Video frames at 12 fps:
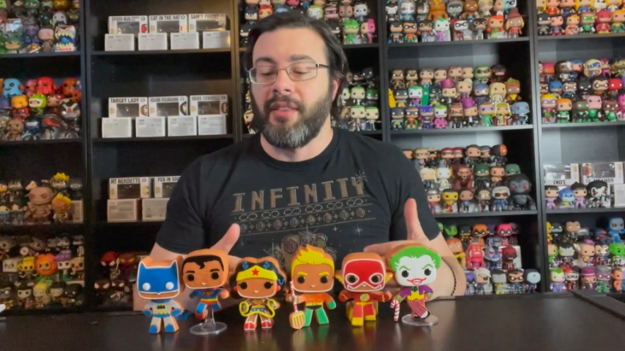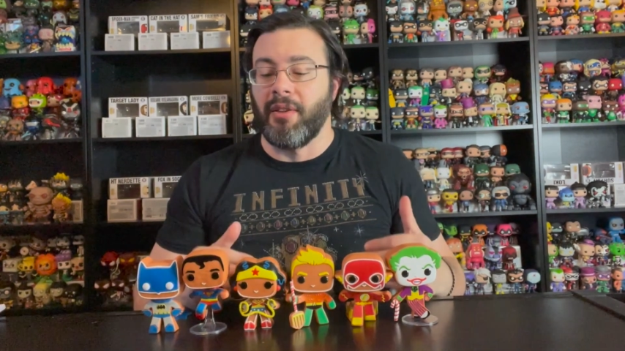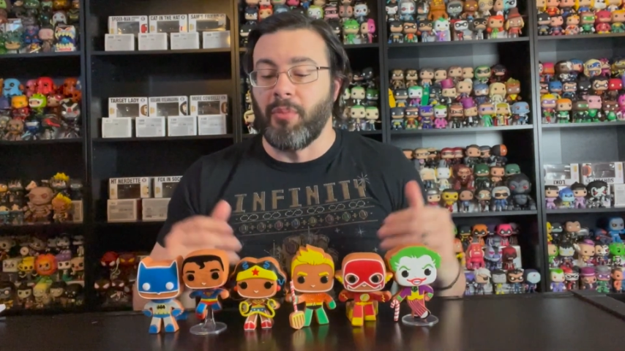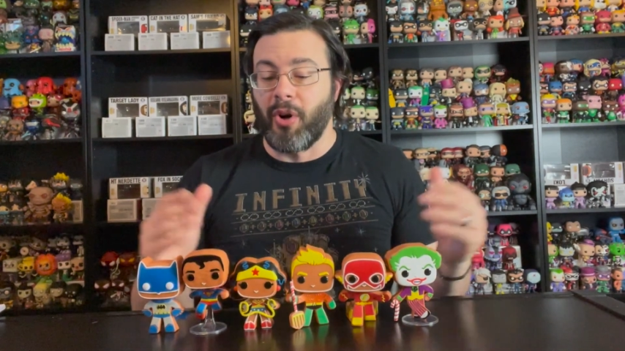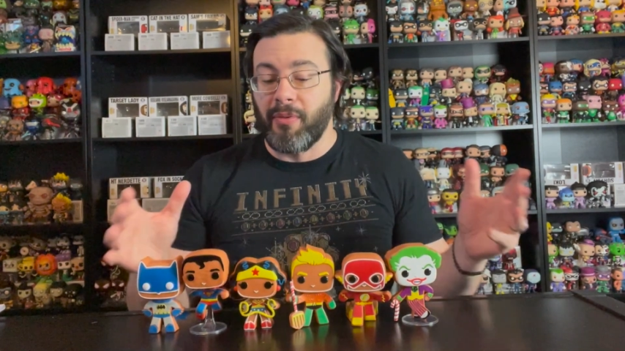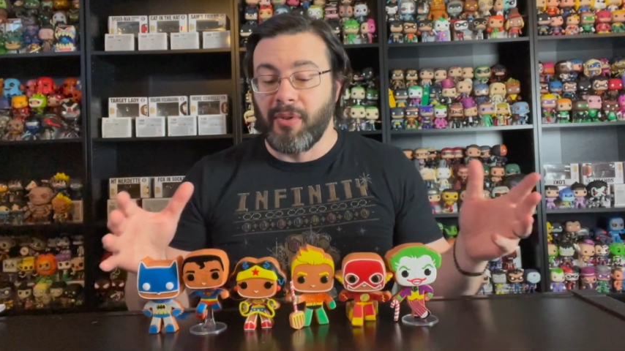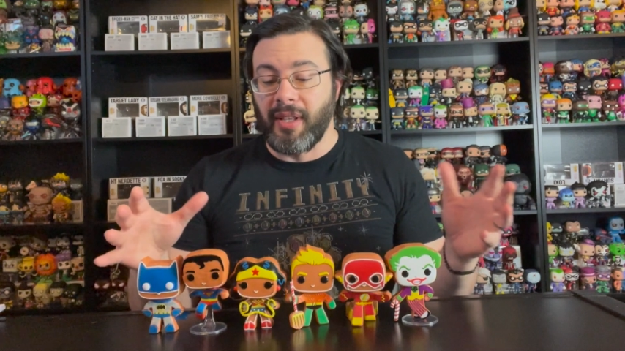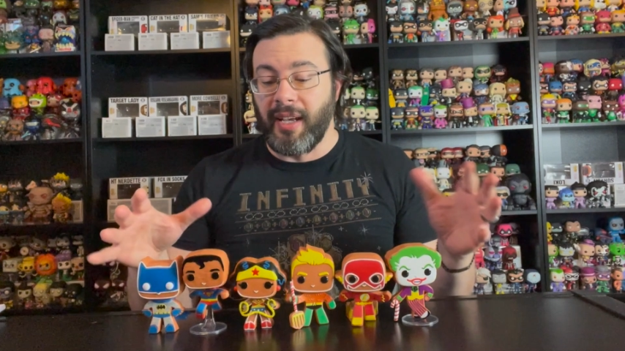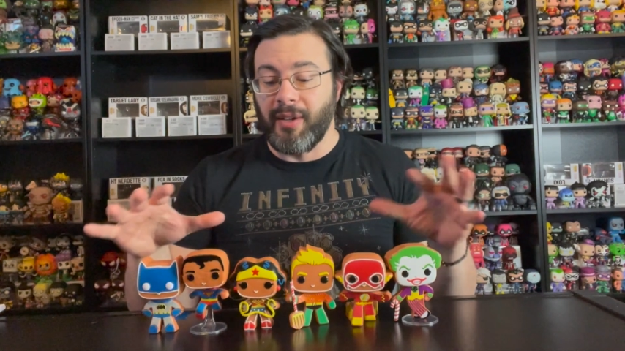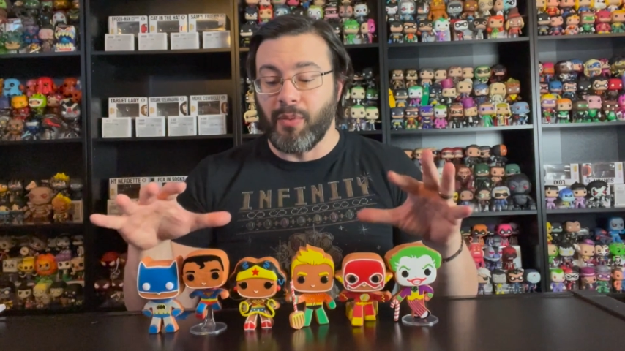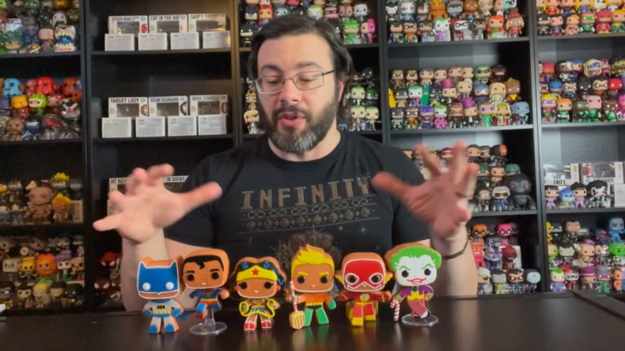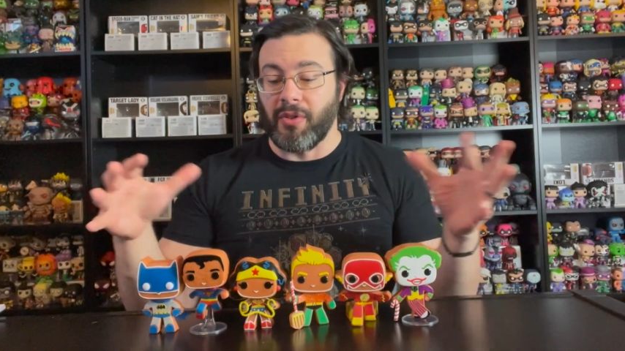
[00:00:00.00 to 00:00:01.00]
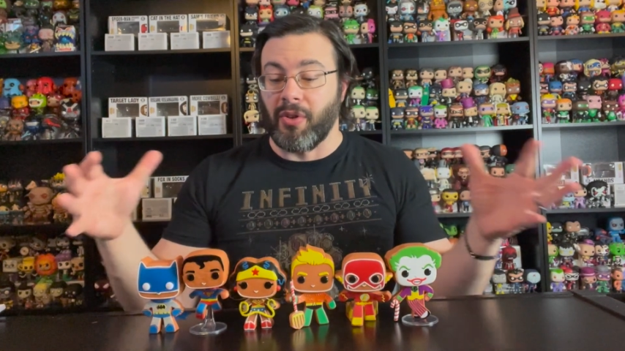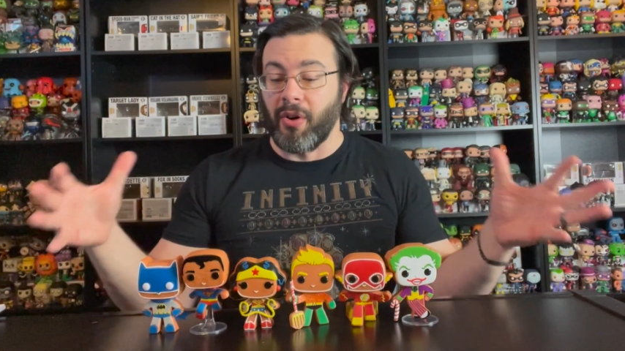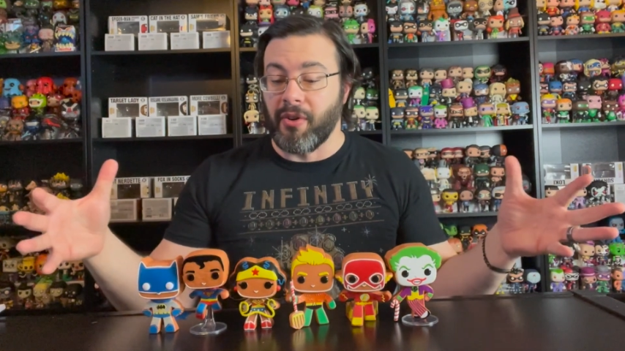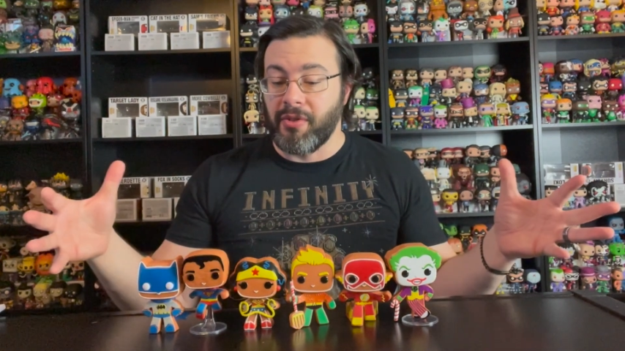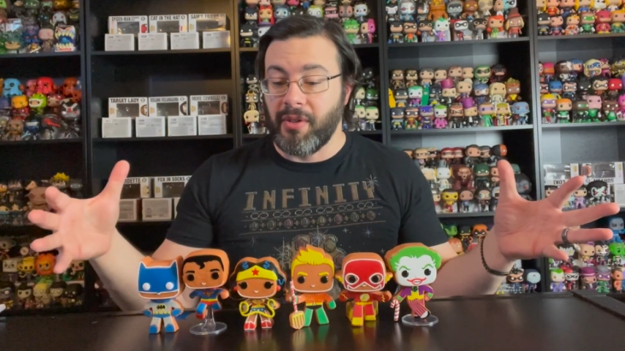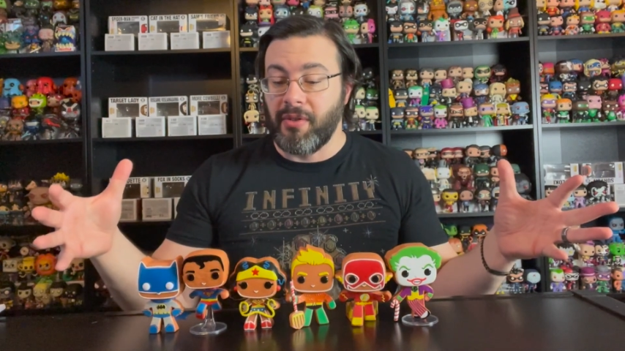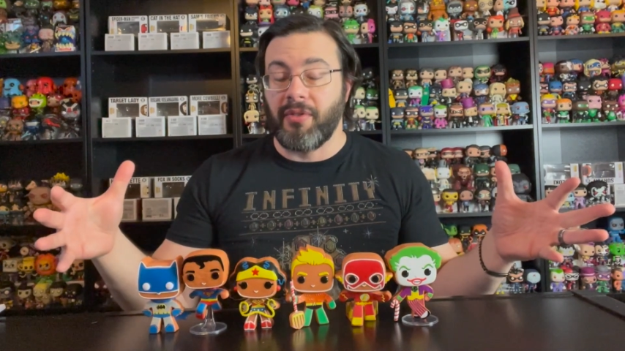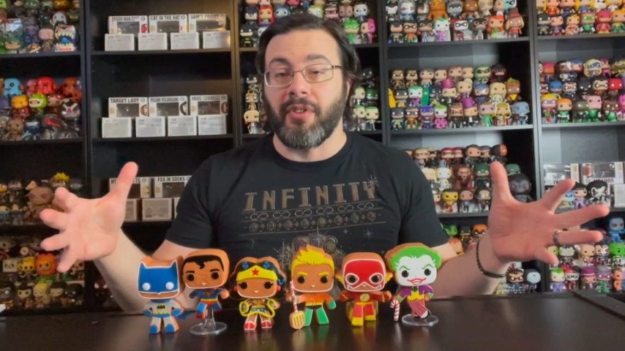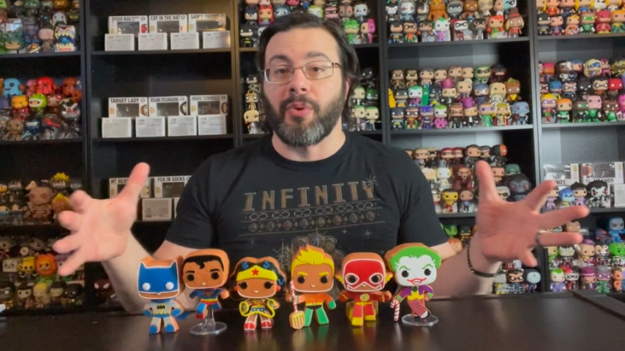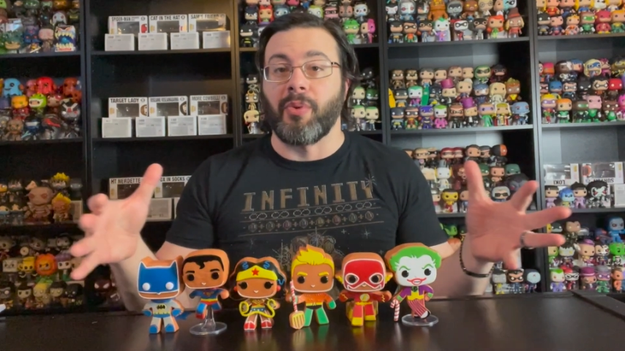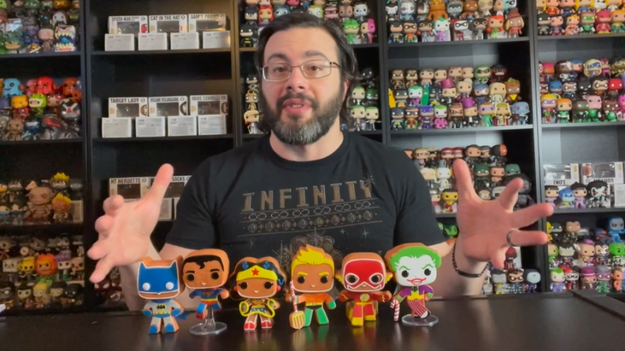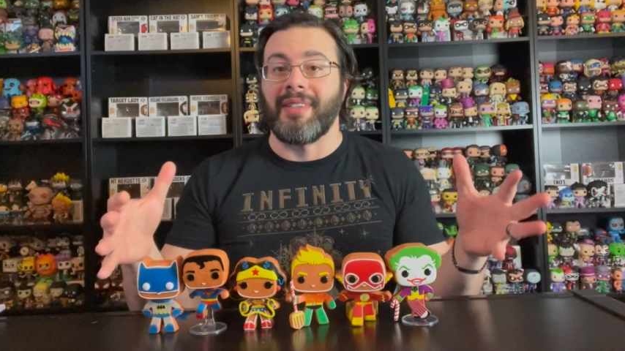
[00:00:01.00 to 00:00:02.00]
The Marvel line was larger, so
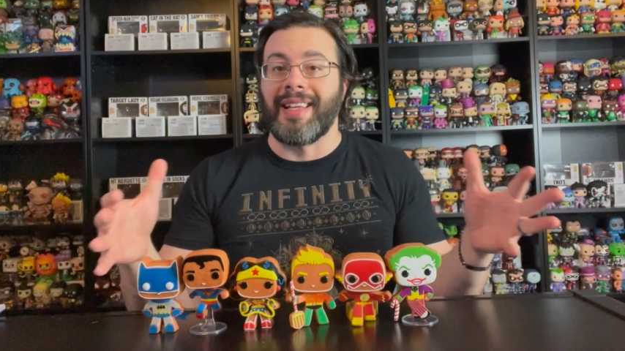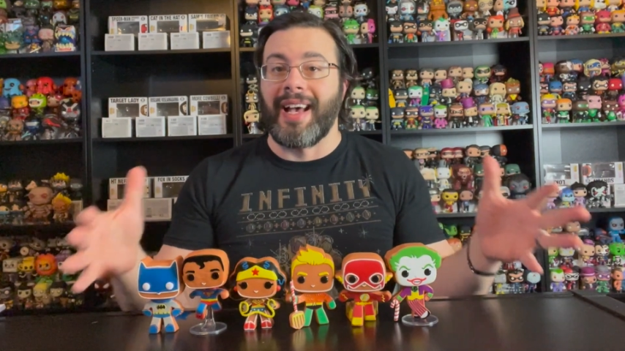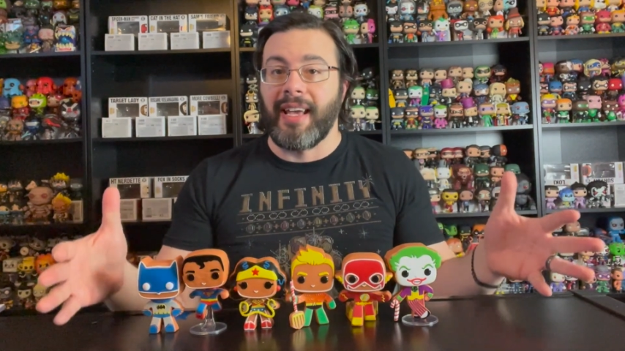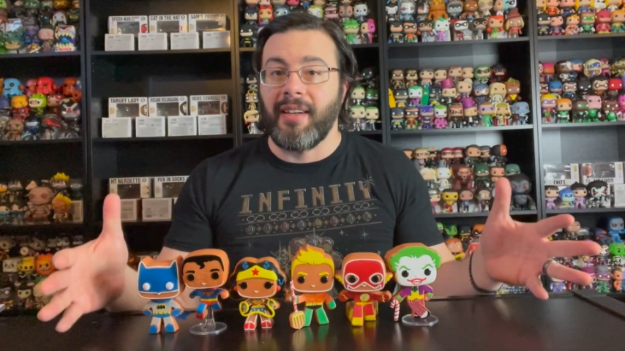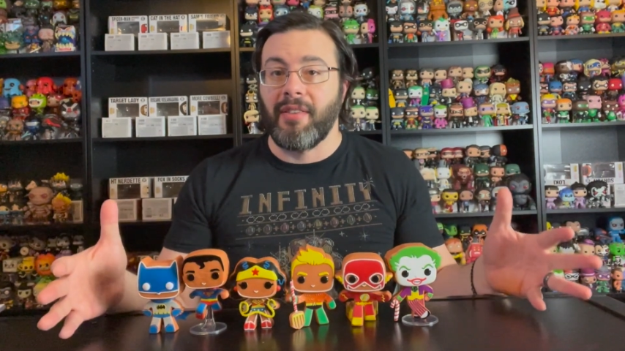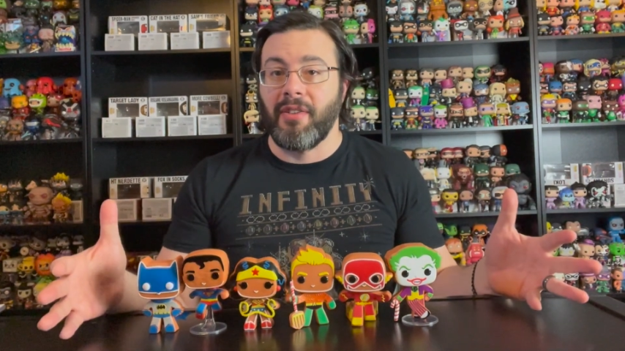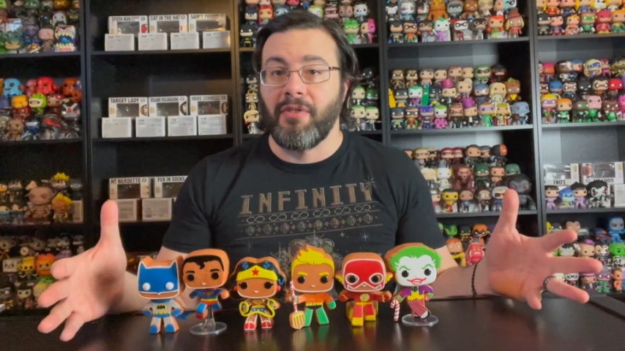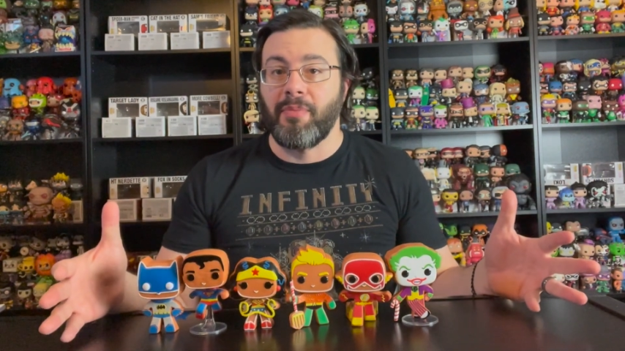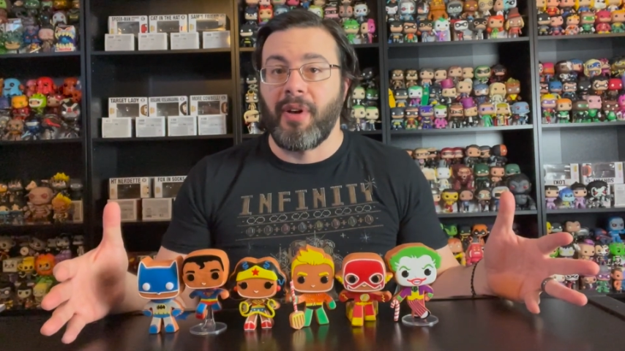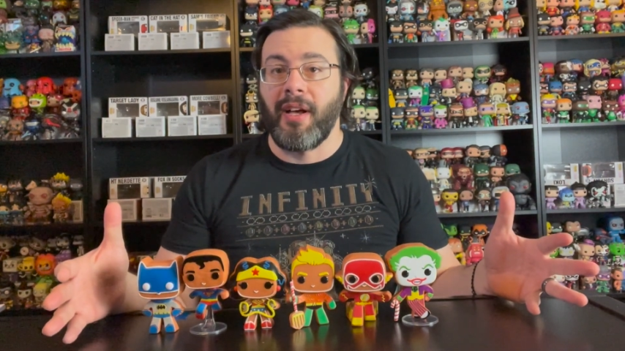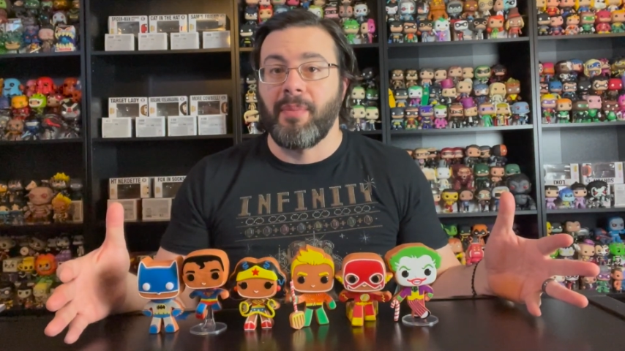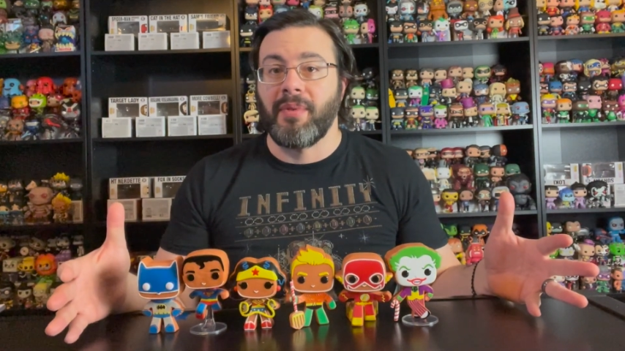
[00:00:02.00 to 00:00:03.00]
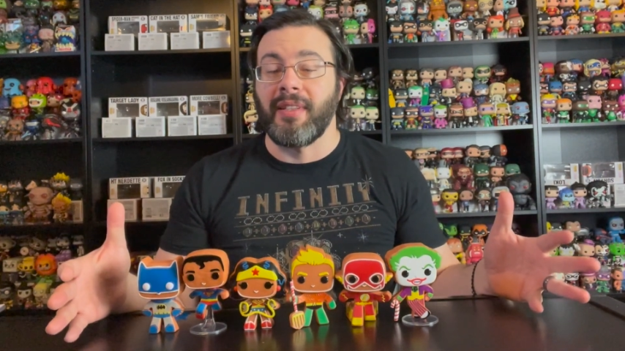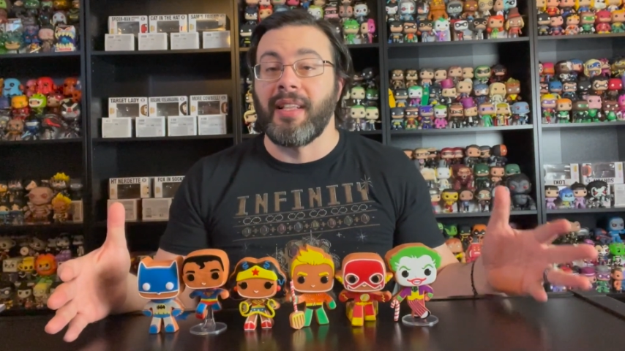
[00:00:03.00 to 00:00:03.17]
there was 9 of those pops,